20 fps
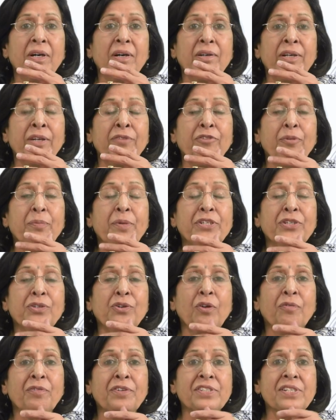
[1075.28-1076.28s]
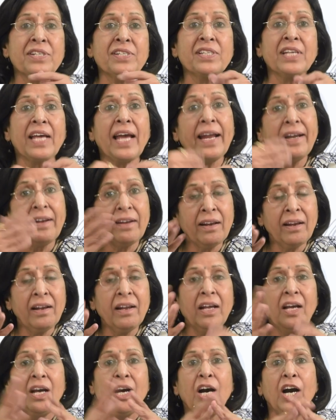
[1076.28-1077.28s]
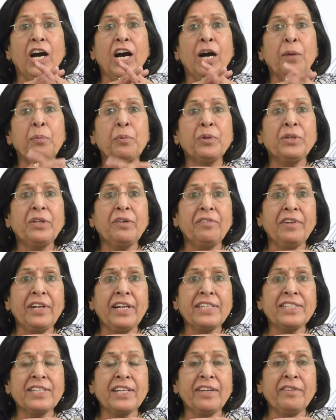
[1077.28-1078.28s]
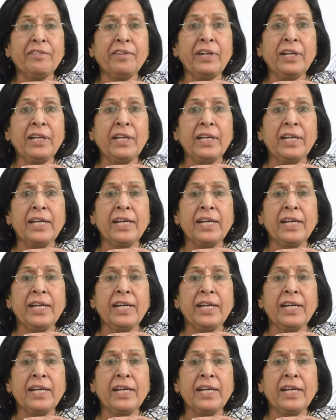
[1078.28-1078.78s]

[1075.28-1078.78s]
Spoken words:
information officers handle up to the village level.